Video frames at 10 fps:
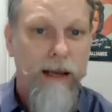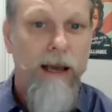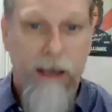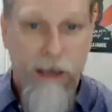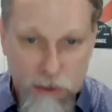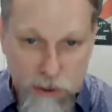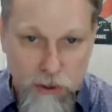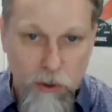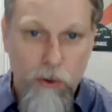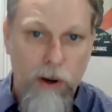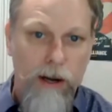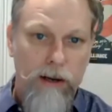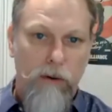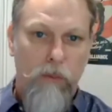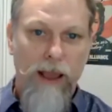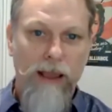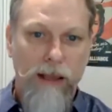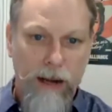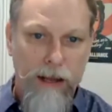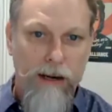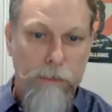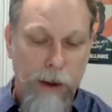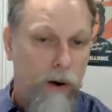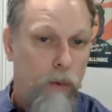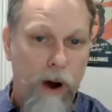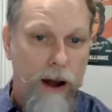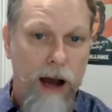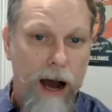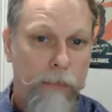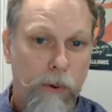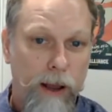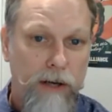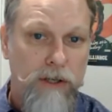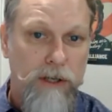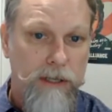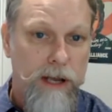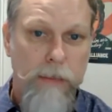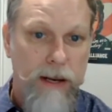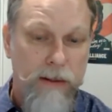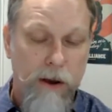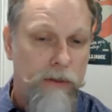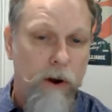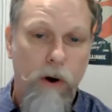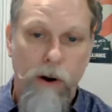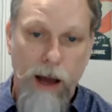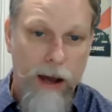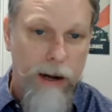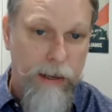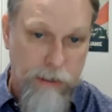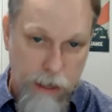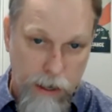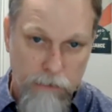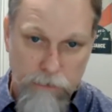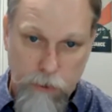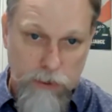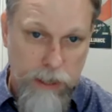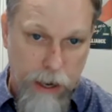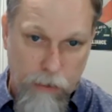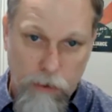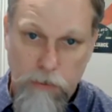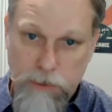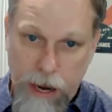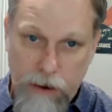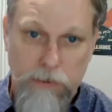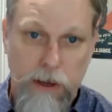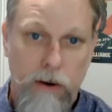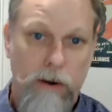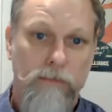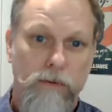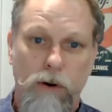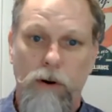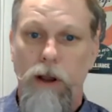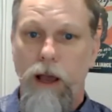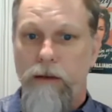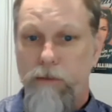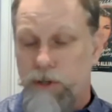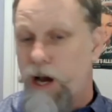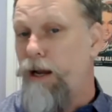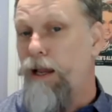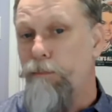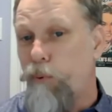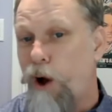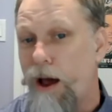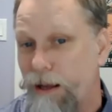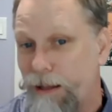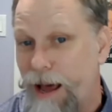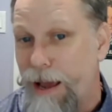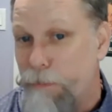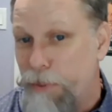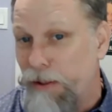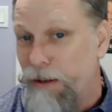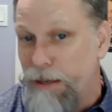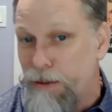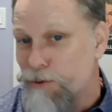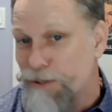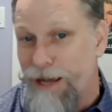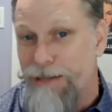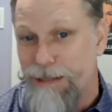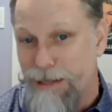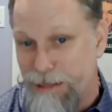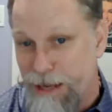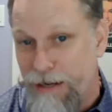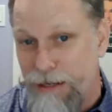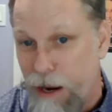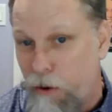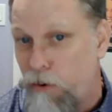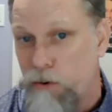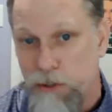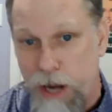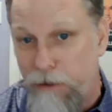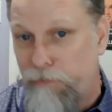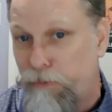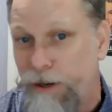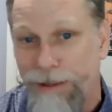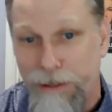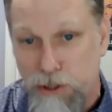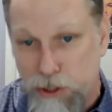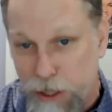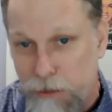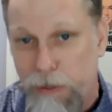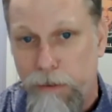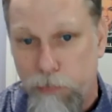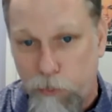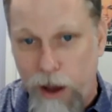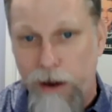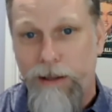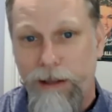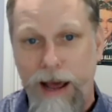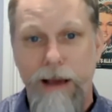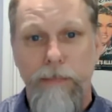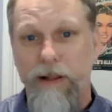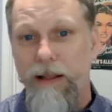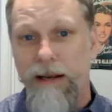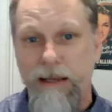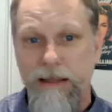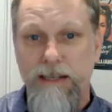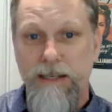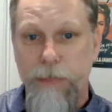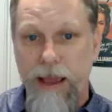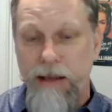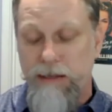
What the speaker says: insuring regulated marijuana operations. I mean, there are not a ton of those carriers out there. If you're talking product liability, there's less than 10 carriers offering legitimate product liability in this space.